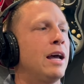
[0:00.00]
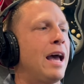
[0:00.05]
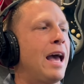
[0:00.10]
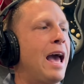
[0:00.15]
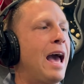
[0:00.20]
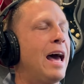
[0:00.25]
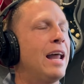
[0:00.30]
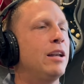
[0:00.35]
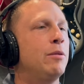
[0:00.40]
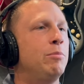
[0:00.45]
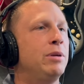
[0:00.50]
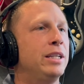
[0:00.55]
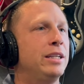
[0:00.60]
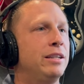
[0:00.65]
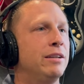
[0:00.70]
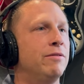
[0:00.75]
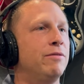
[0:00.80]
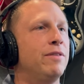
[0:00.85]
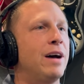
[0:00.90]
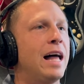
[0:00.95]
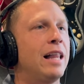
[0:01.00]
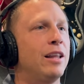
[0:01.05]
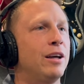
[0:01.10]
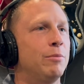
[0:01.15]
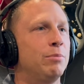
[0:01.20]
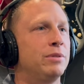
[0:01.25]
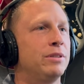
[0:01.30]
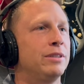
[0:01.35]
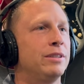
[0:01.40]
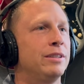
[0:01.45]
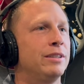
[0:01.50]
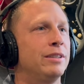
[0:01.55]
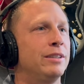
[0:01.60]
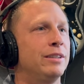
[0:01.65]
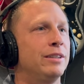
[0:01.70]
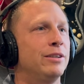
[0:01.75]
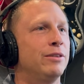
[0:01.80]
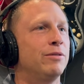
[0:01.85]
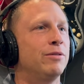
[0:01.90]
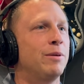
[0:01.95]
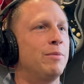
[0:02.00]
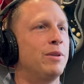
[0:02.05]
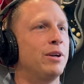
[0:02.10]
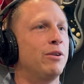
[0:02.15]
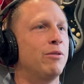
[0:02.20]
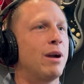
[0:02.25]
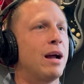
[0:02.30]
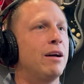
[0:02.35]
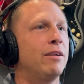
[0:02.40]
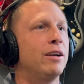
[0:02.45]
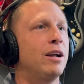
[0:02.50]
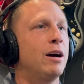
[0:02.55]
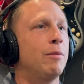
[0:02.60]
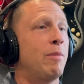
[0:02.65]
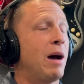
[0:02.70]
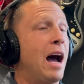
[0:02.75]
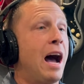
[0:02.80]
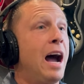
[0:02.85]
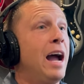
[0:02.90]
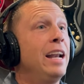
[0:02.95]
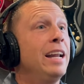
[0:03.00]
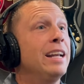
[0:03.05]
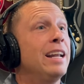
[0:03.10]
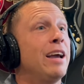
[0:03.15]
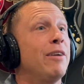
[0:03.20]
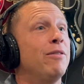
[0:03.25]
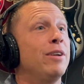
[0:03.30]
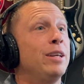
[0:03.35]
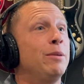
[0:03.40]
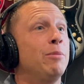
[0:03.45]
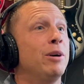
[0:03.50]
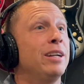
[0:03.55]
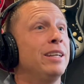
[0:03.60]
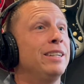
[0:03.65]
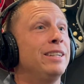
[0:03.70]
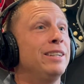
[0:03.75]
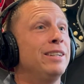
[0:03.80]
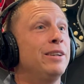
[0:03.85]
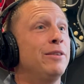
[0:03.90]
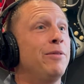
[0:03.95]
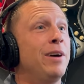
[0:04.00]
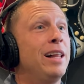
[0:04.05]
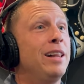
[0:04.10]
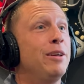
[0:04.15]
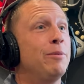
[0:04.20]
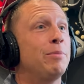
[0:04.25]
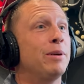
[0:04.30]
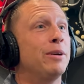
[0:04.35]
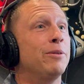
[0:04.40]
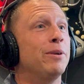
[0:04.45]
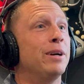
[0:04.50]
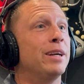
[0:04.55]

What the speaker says: had to be developed from the ground up. I didn't have anybody to develop it